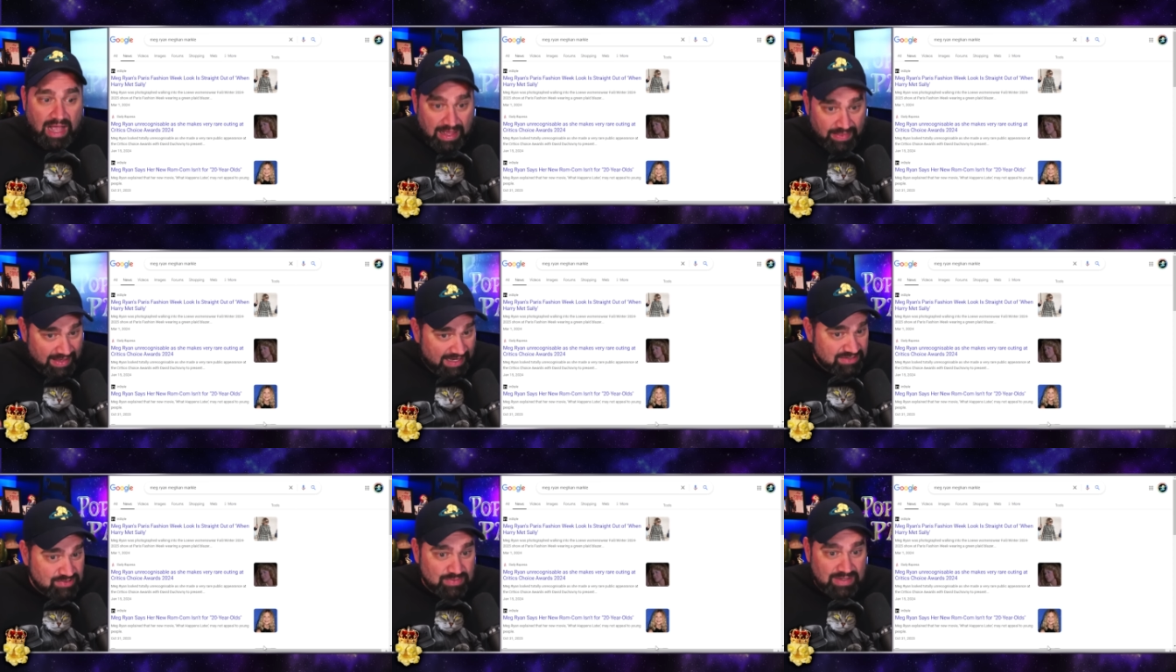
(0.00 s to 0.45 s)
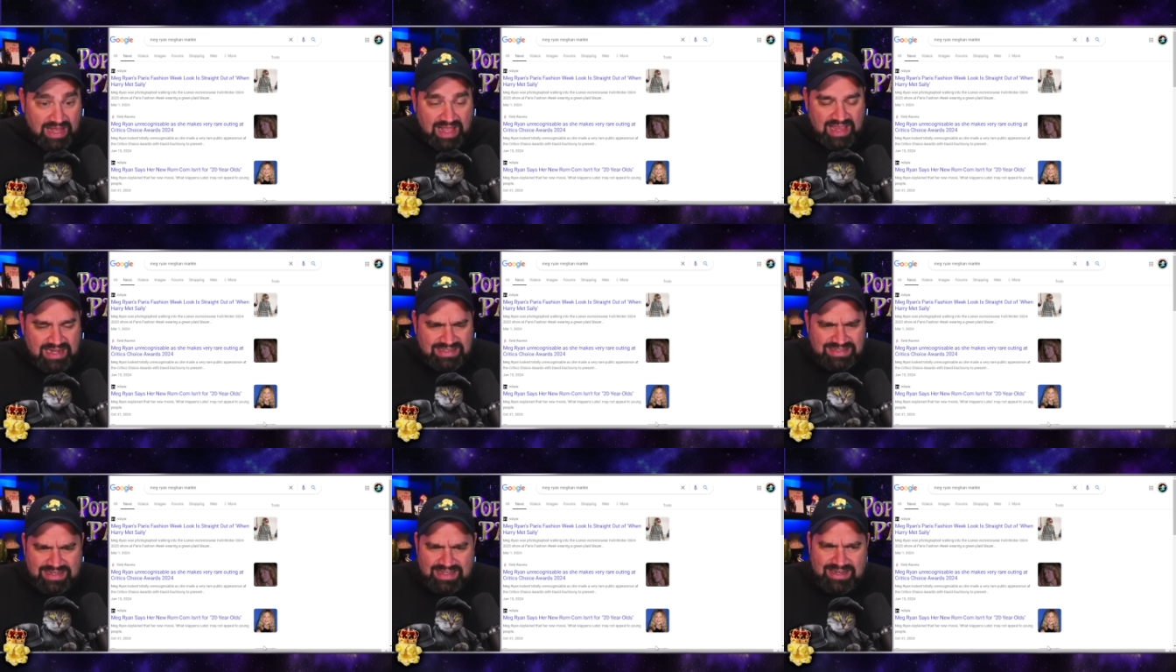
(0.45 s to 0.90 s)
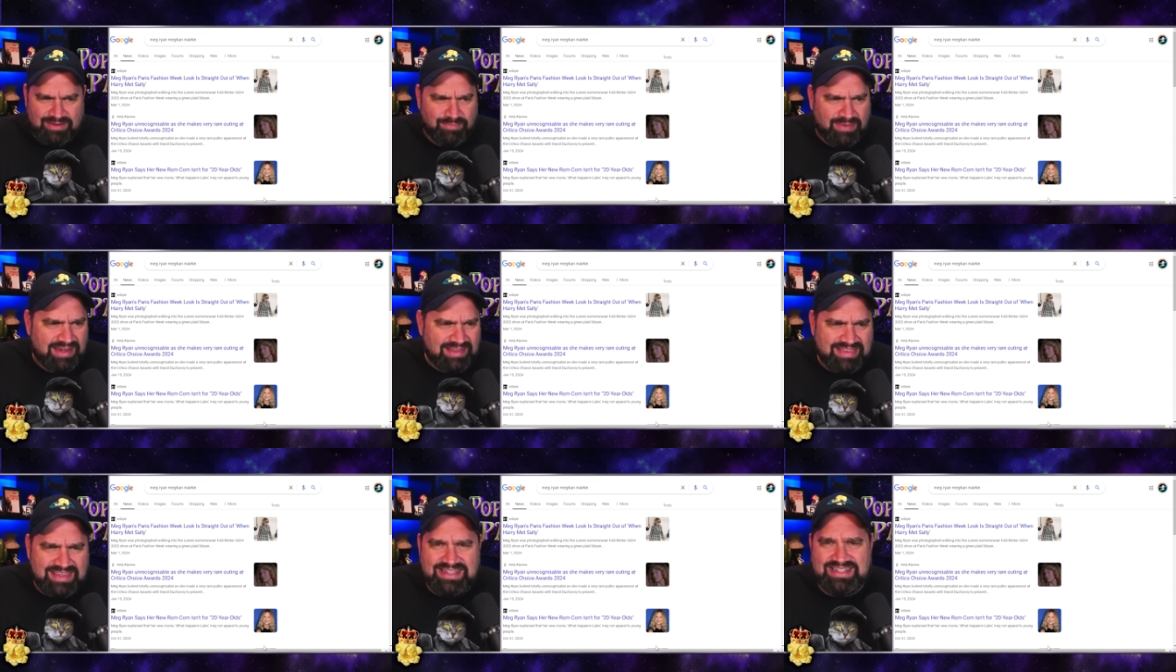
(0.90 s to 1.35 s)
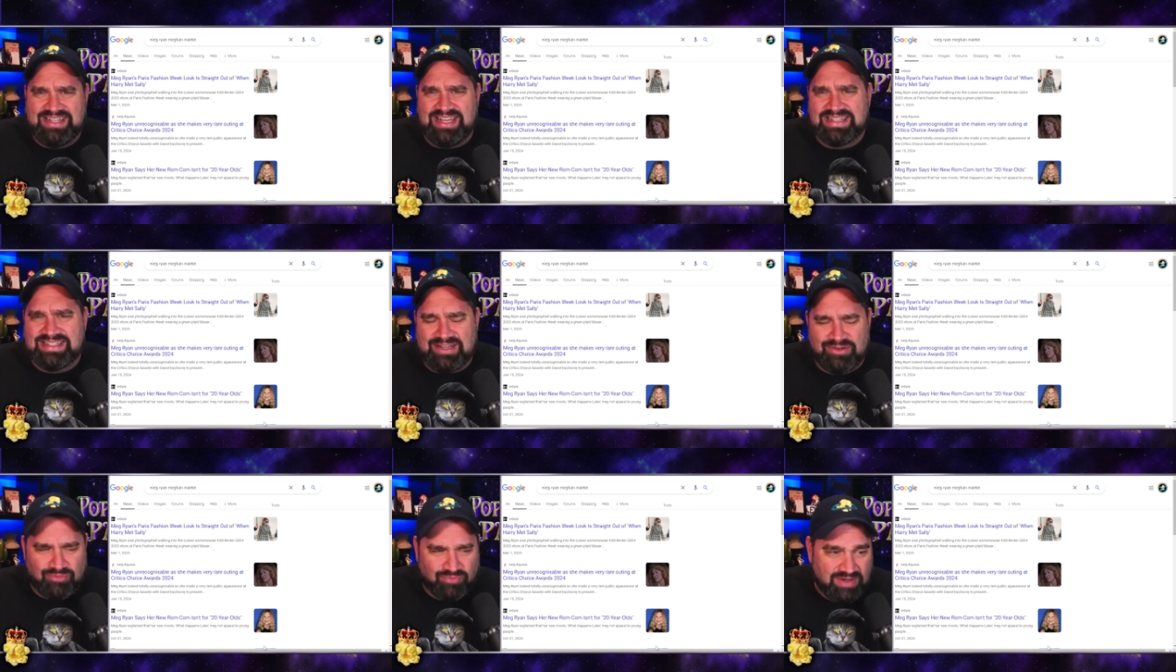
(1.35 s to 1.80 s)
That's what I did. I'm like, this
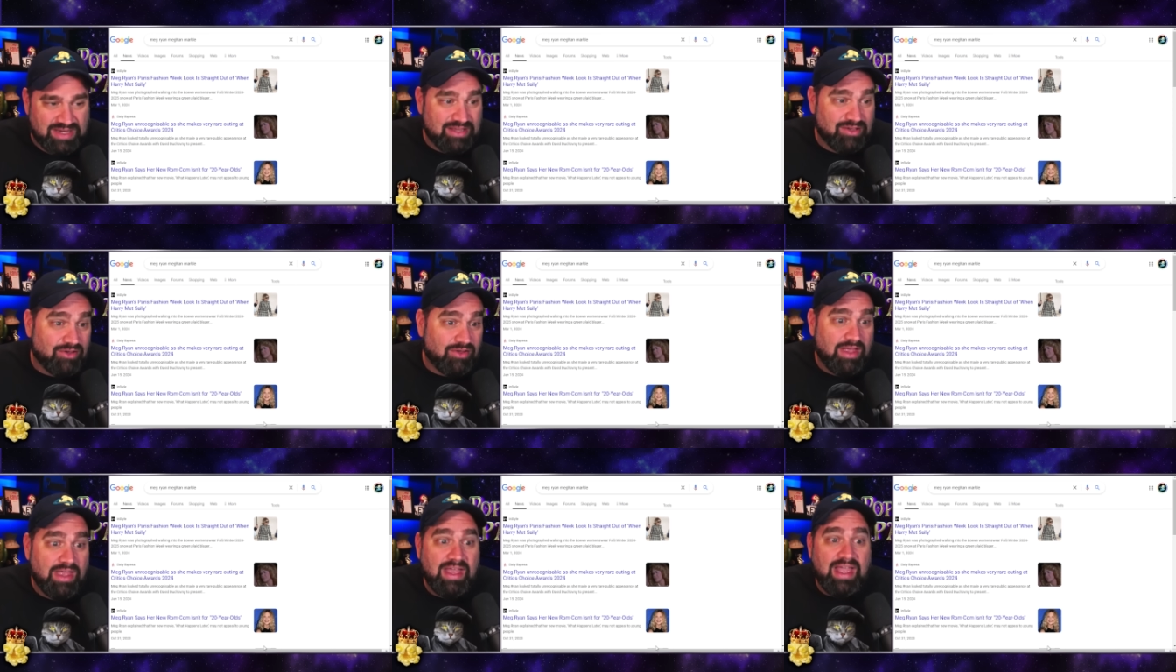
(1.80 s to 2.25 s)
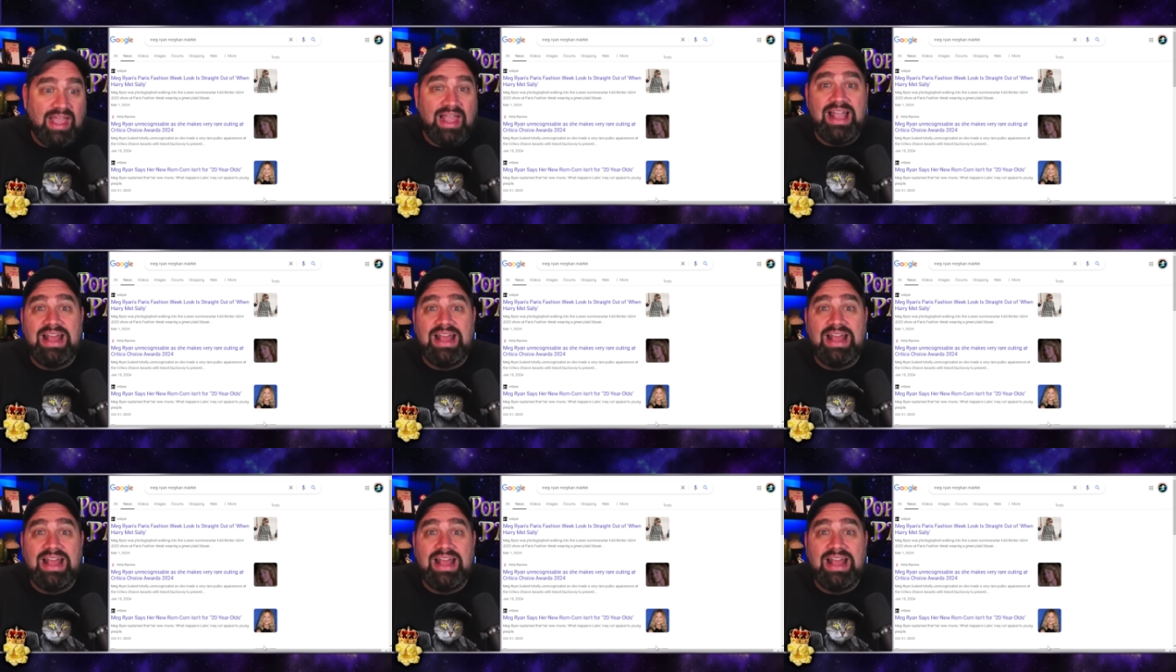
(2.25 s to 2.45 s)
isn't real.